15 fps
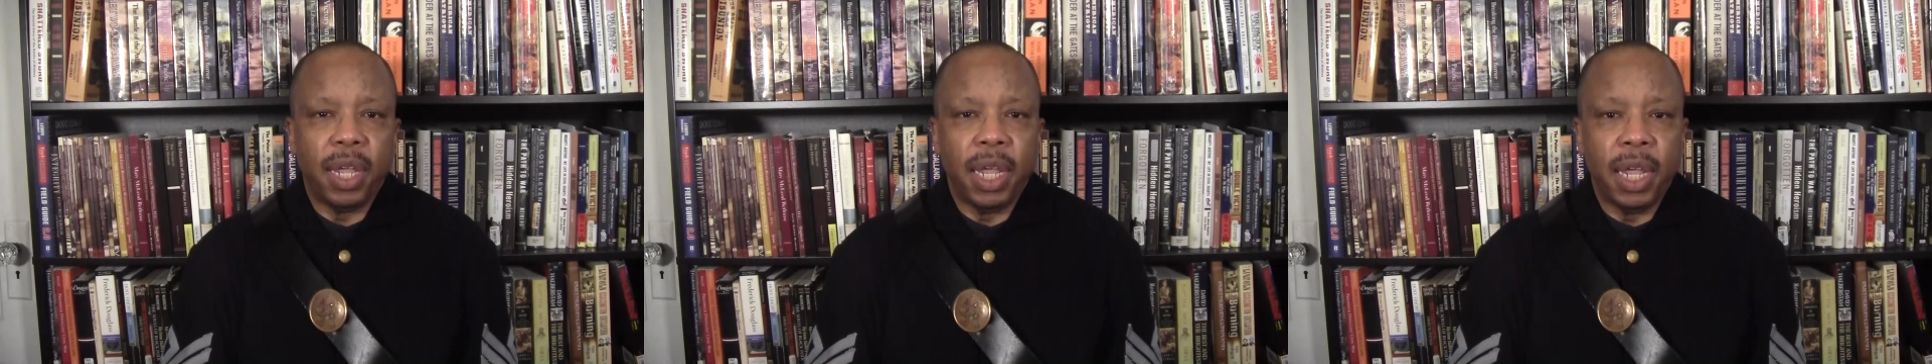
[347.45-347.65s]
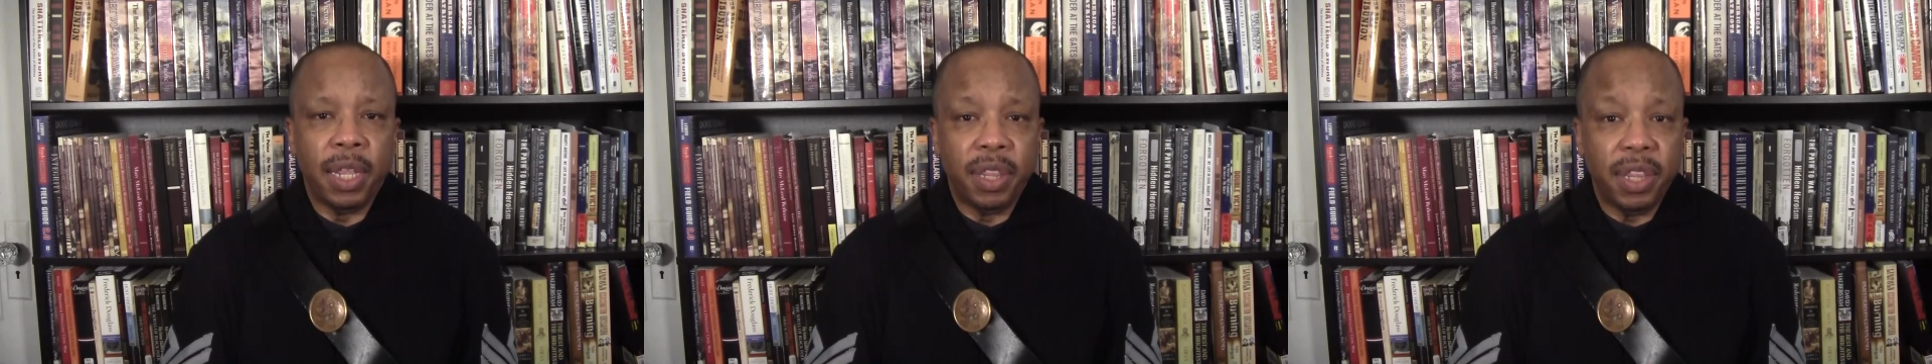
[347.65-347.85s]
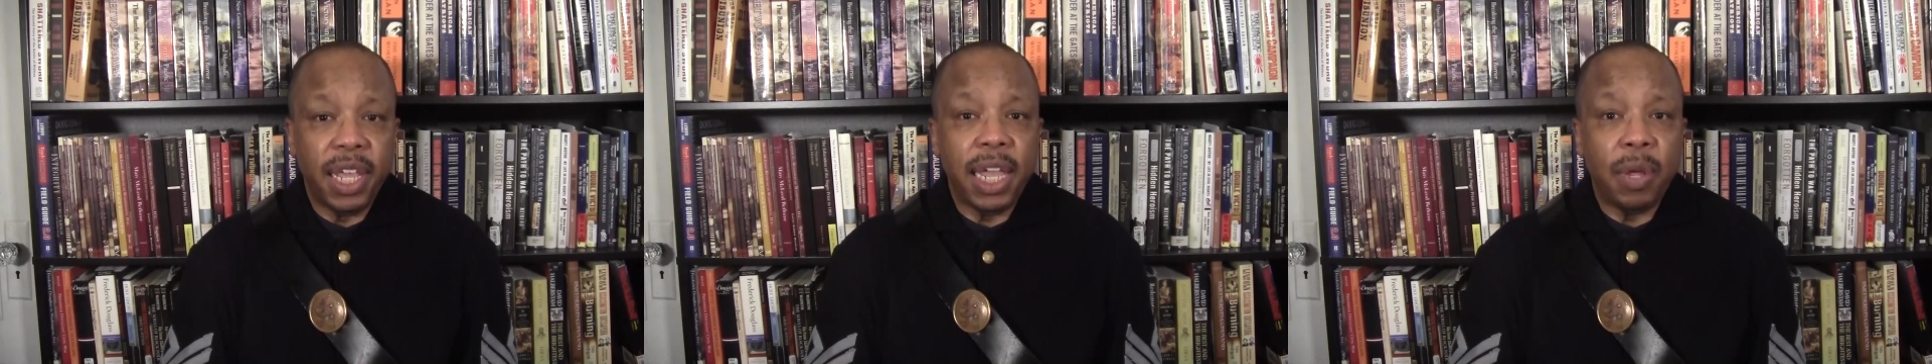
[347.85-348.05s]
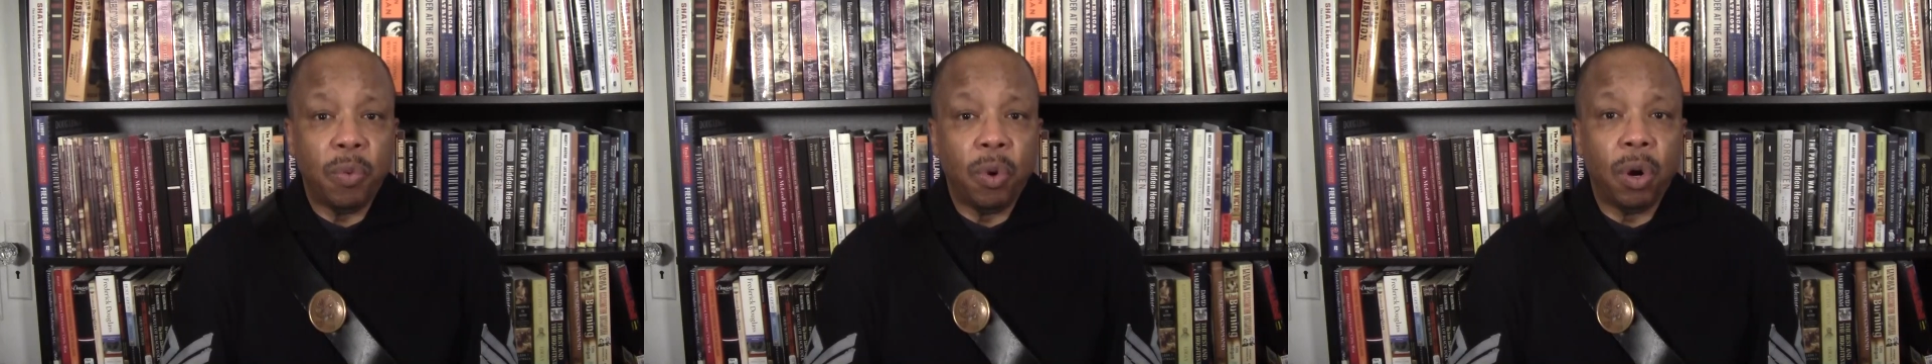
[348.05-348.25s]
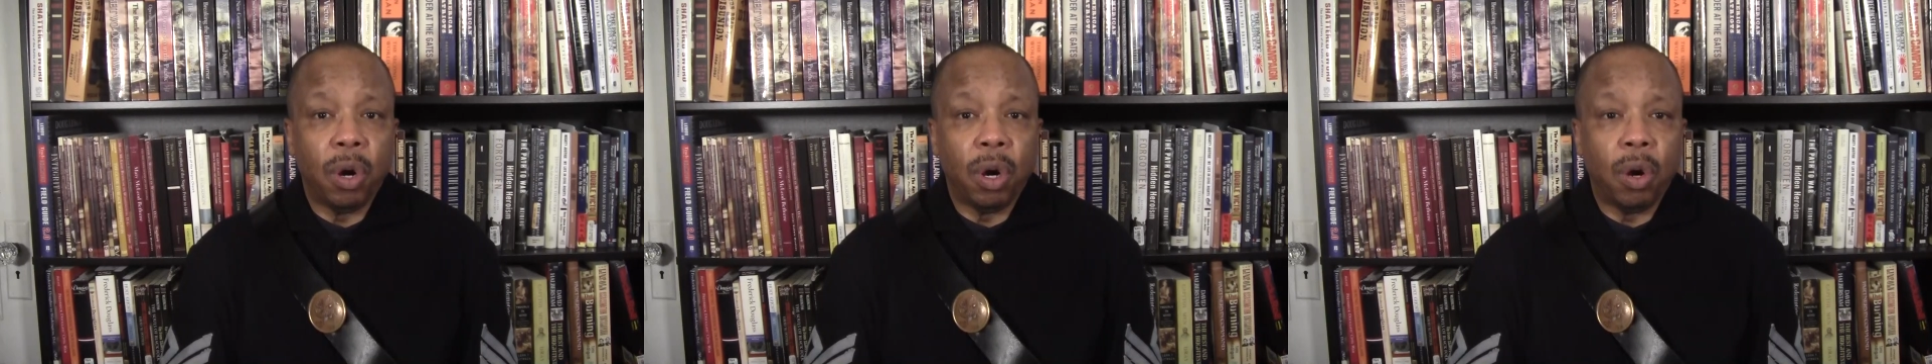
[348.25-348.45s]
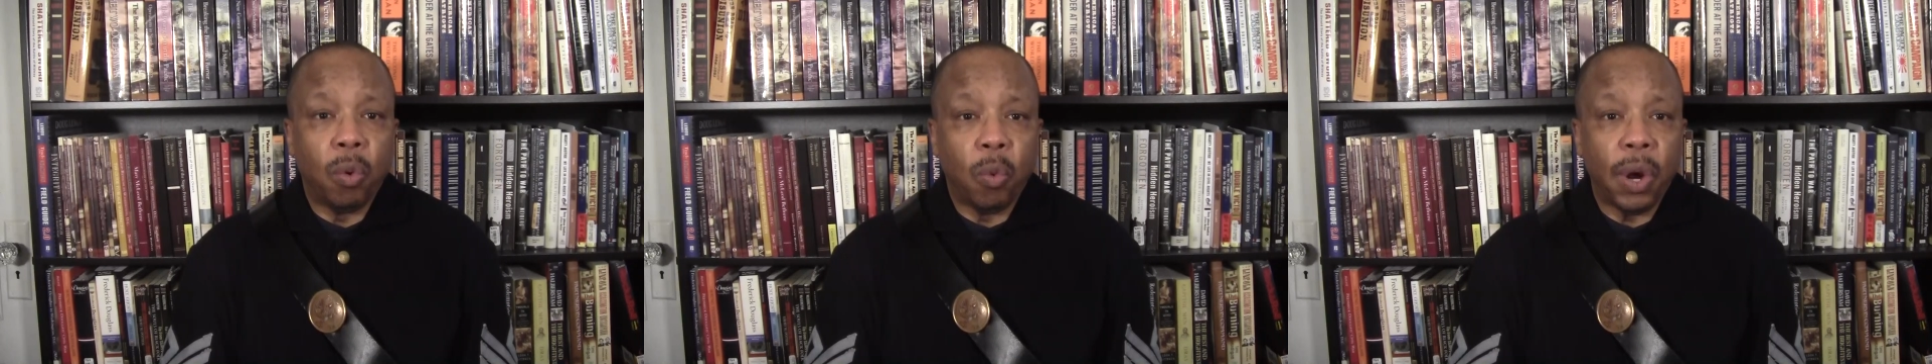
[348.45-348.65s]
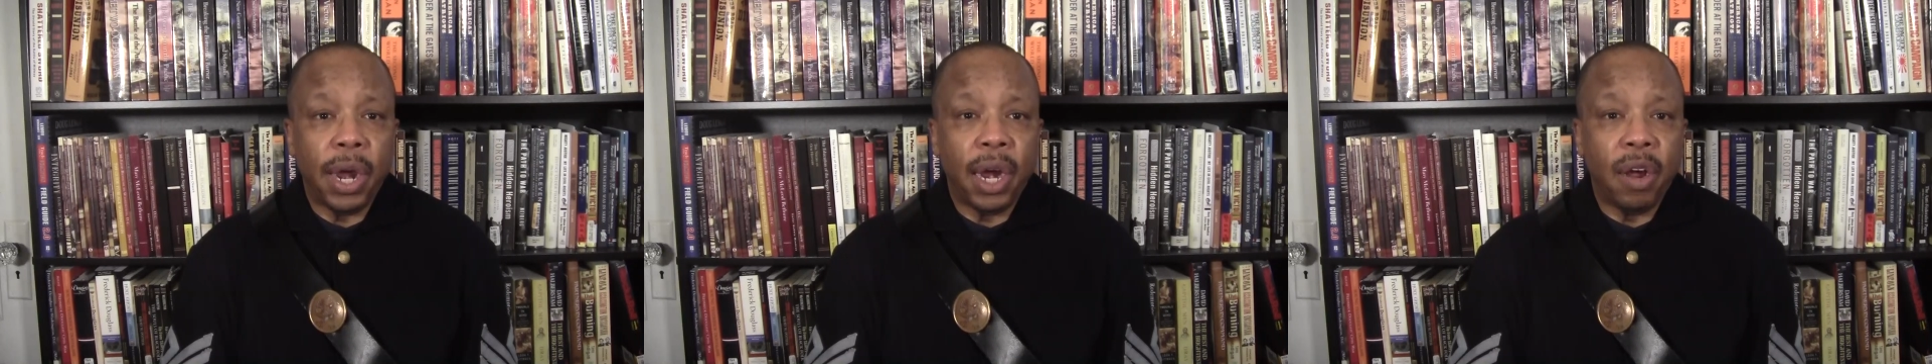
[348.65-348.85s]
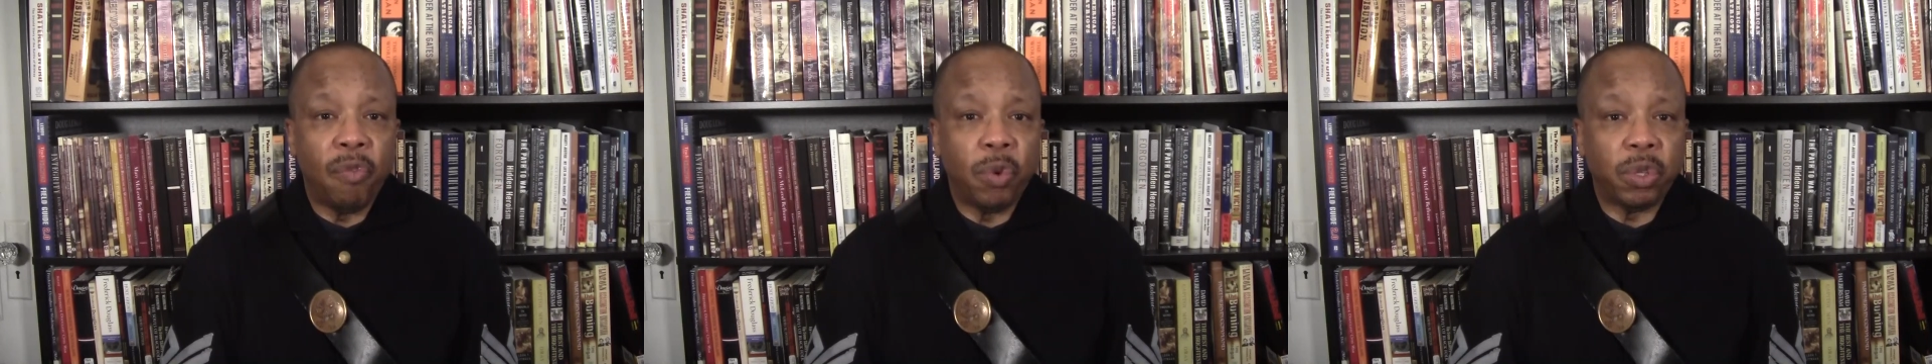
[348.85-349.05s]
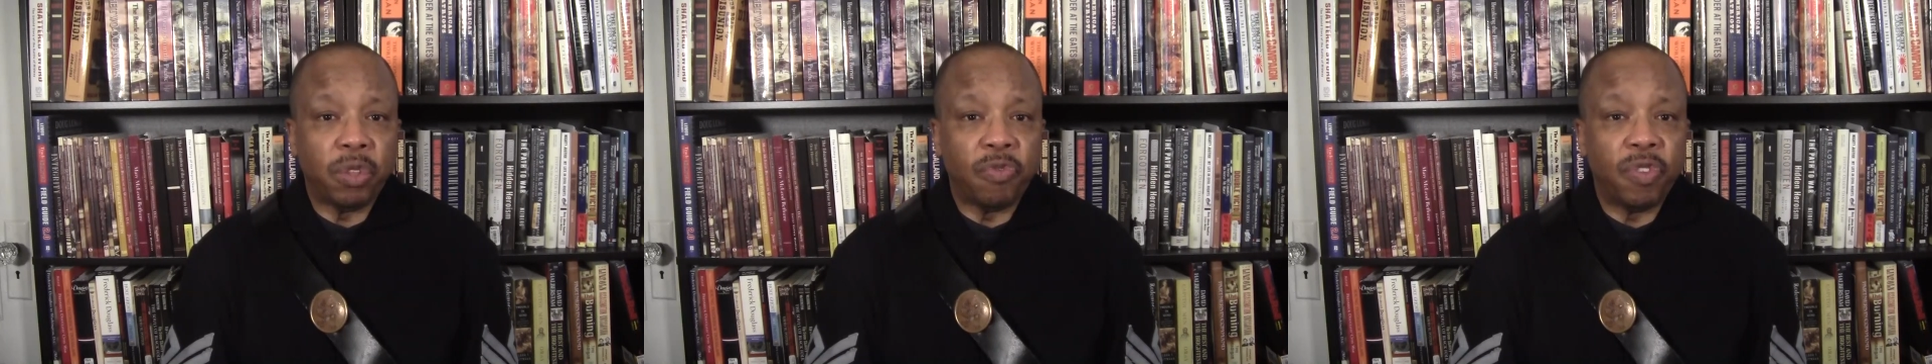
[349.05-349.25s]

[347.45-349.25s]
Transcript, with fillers: and they were aware of what the